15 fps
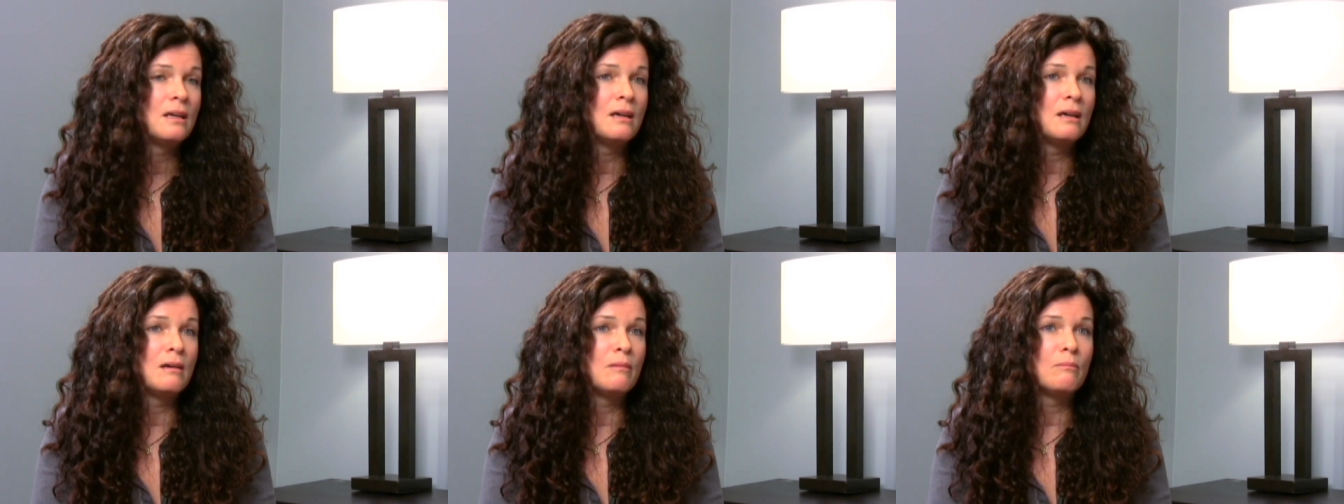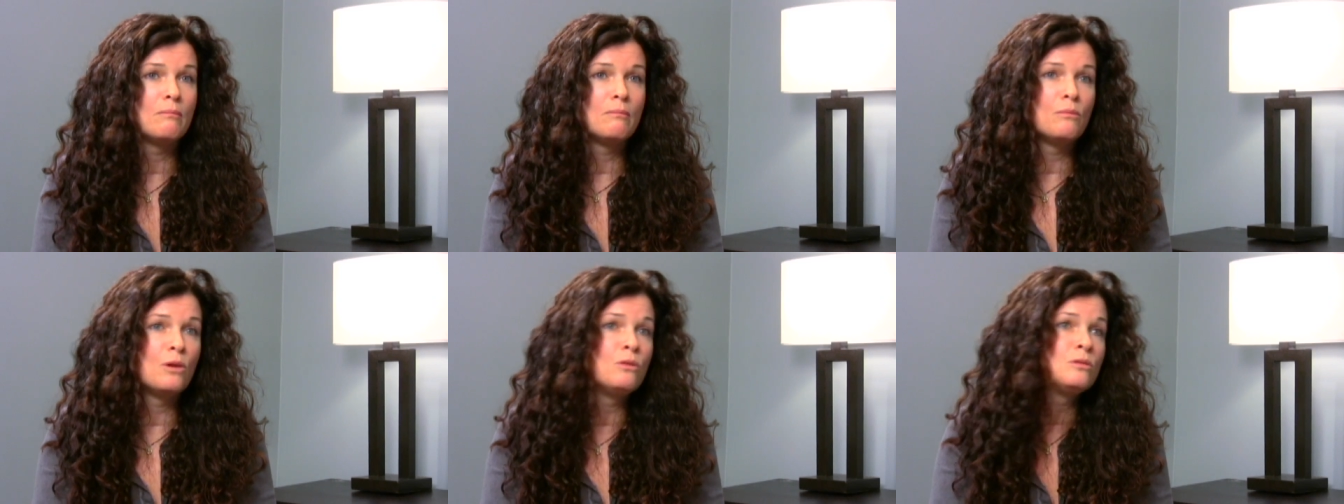Um,
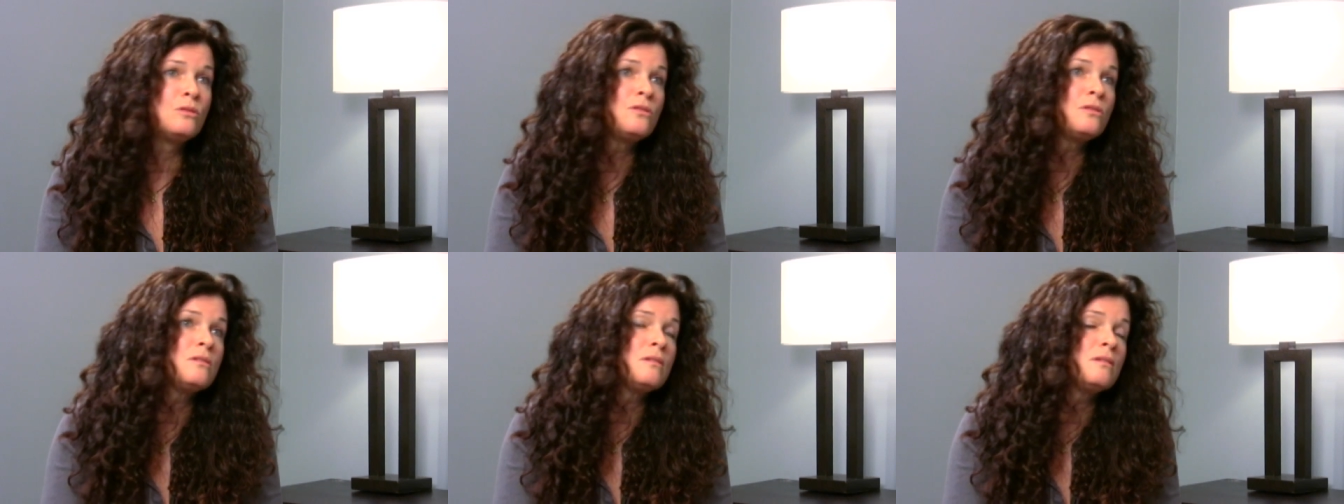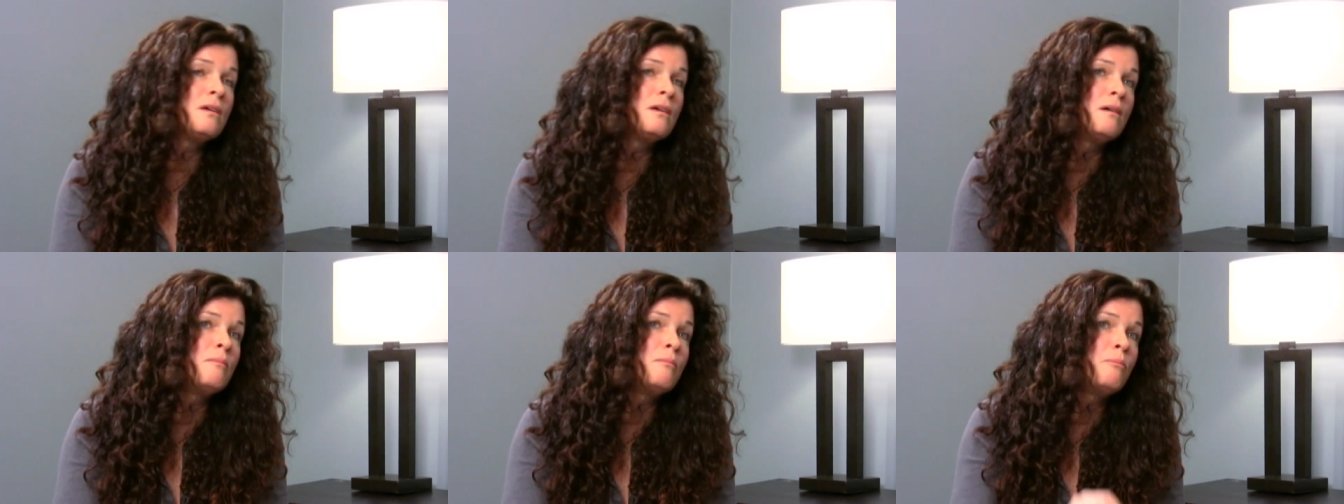most
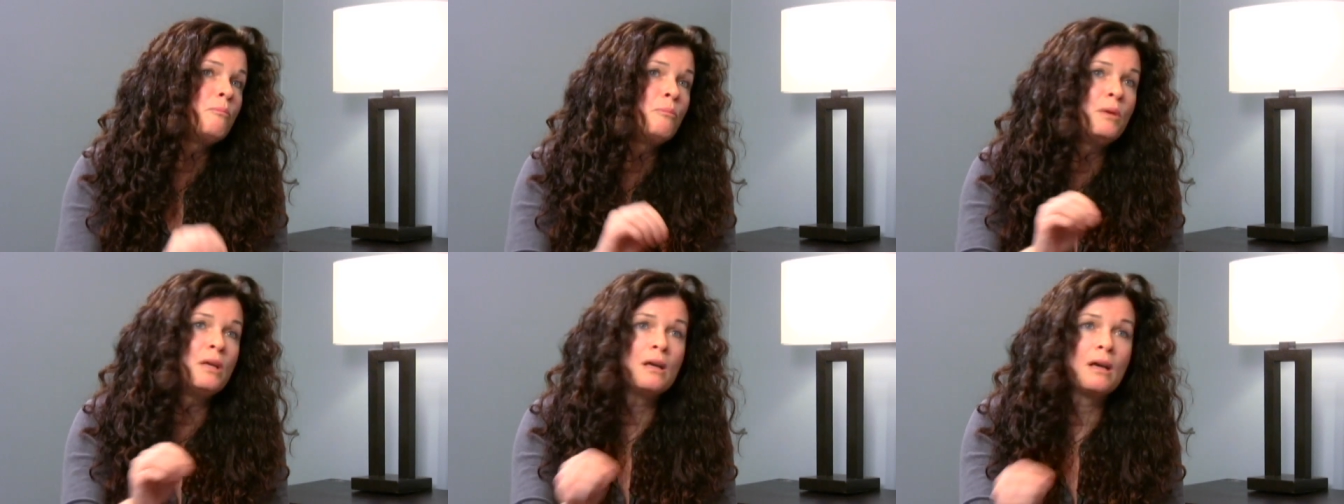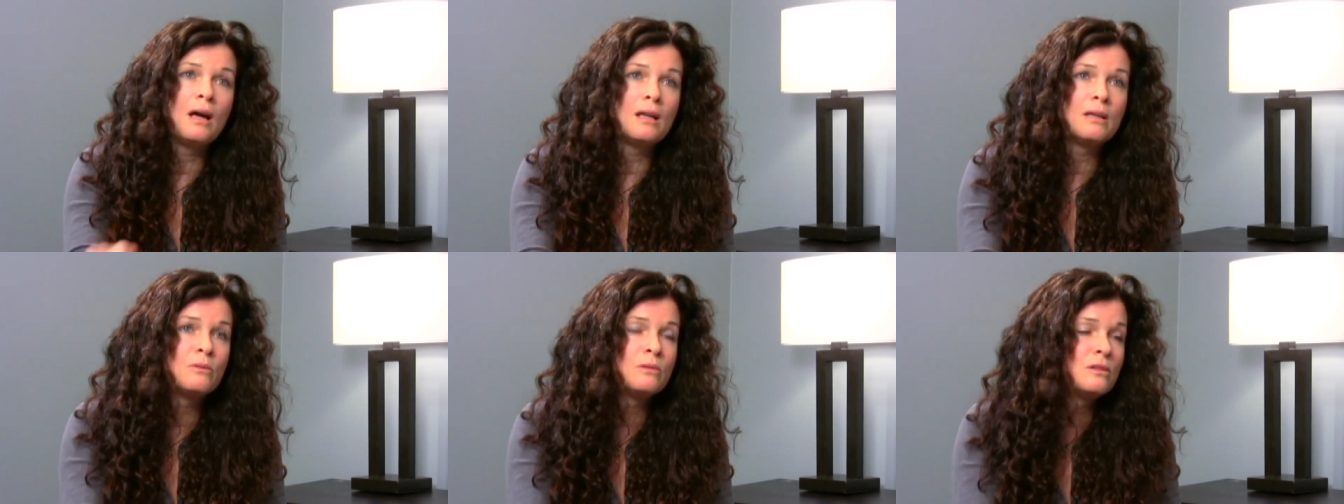big
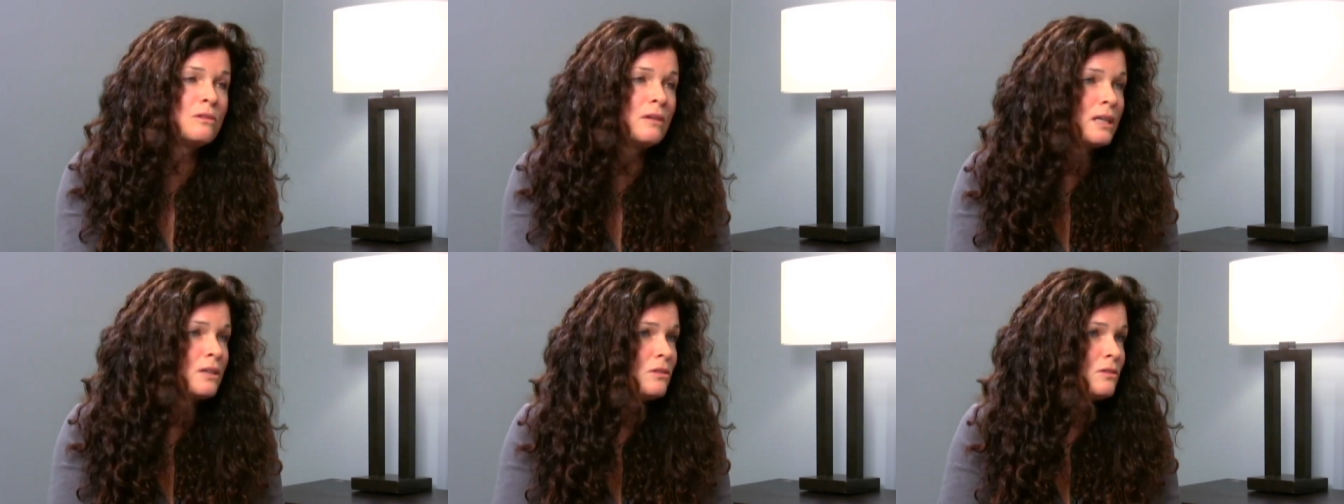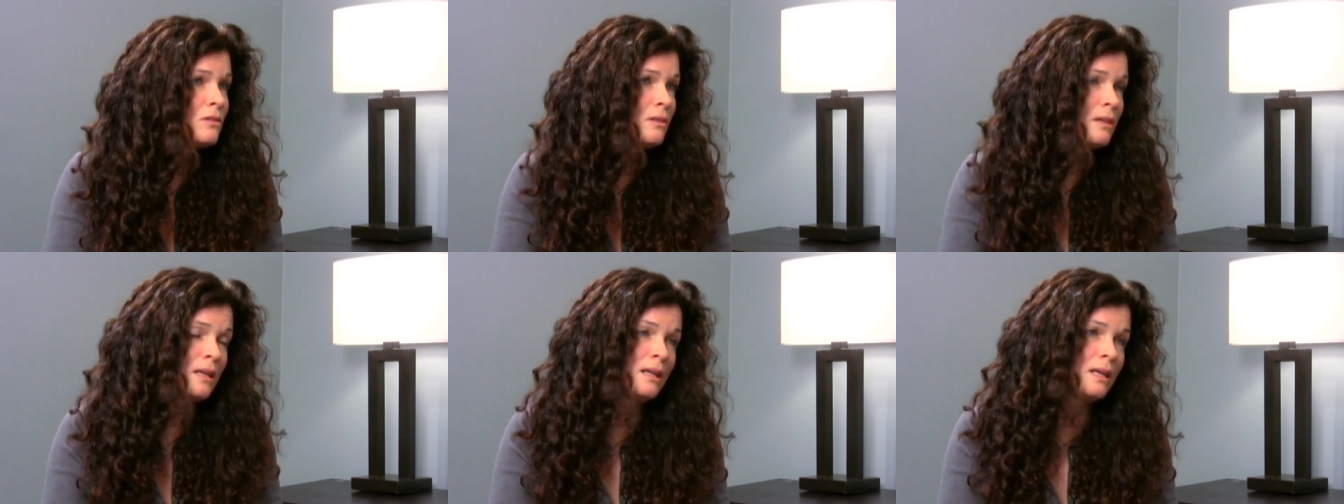Hollywood directors
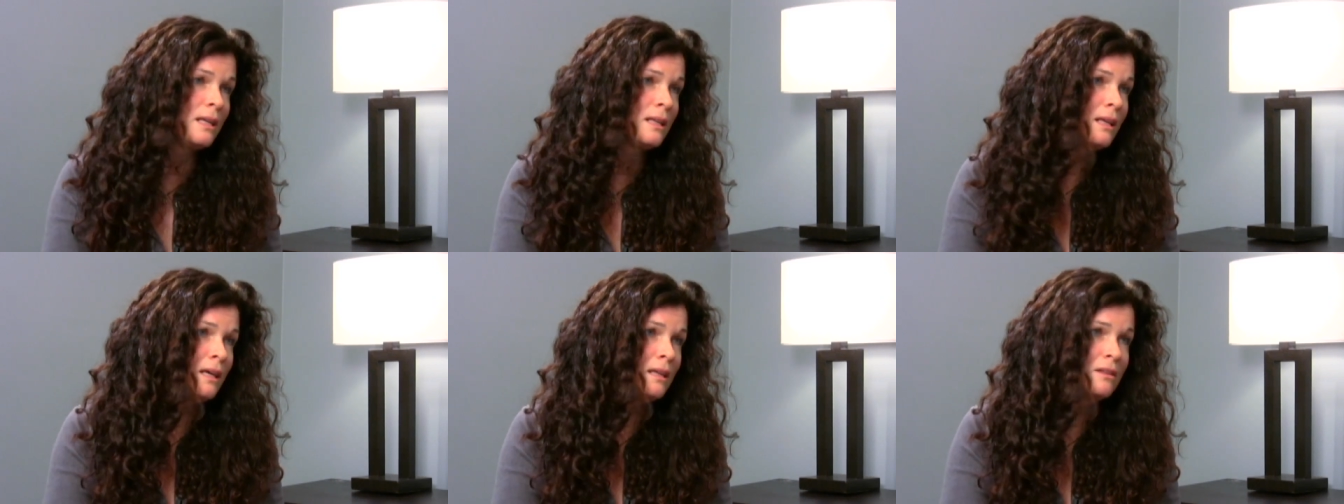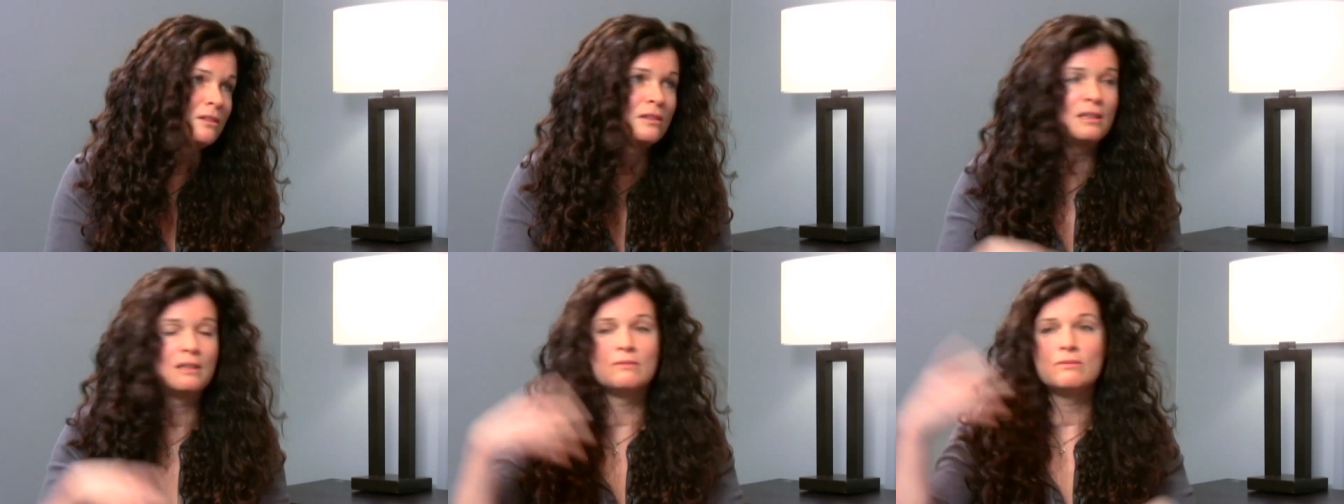are not like that.
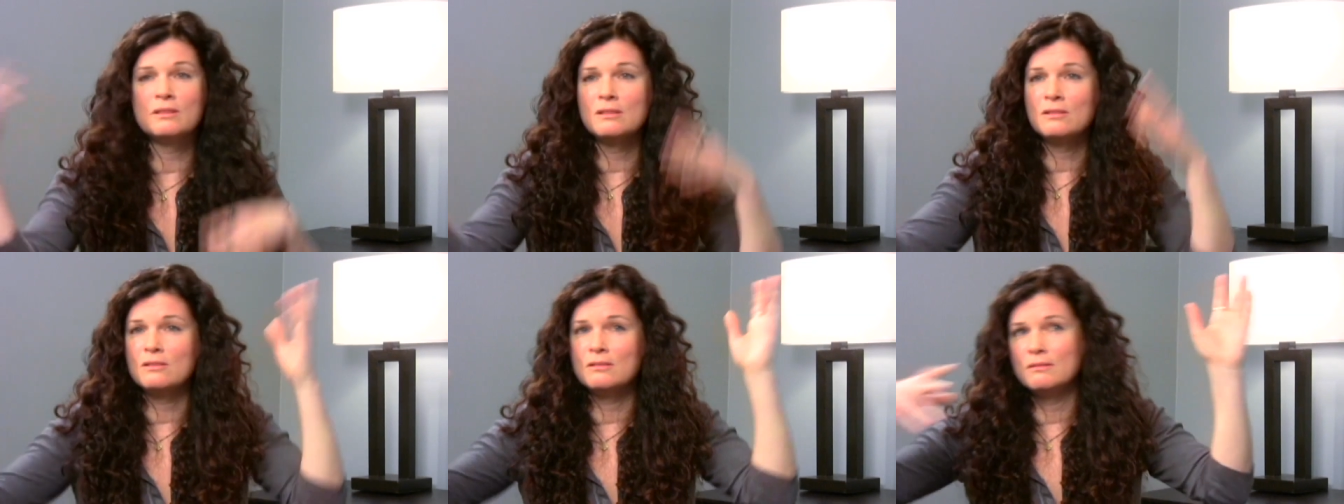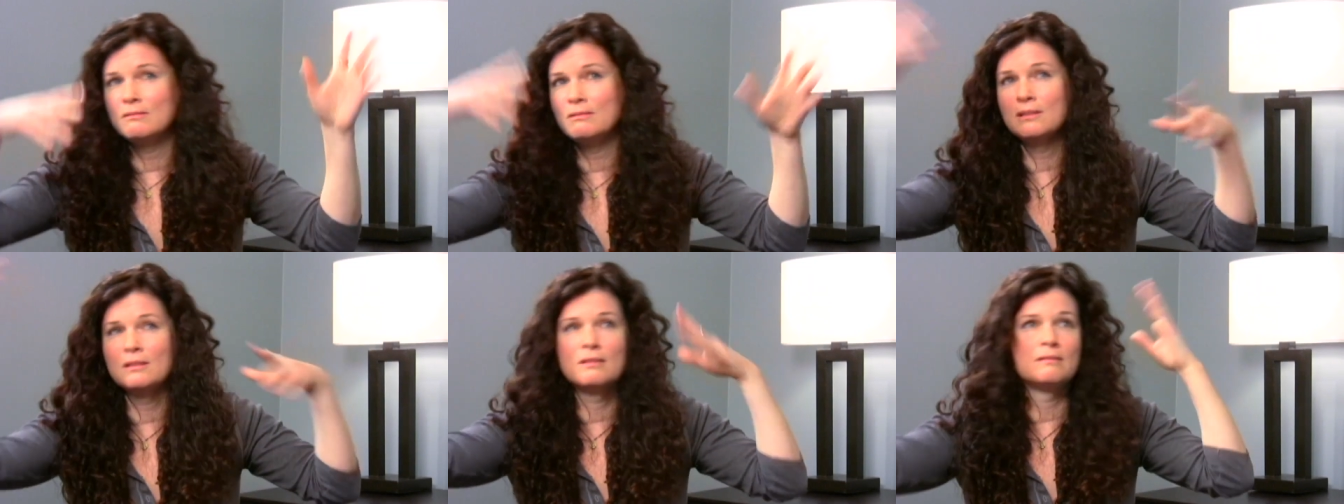They're infants who,
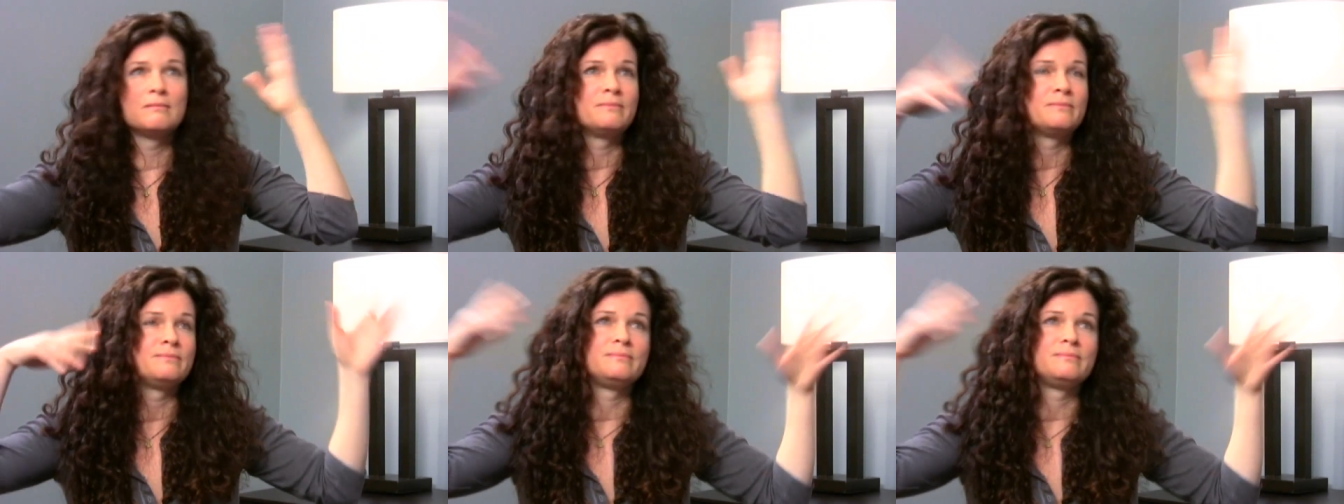you know,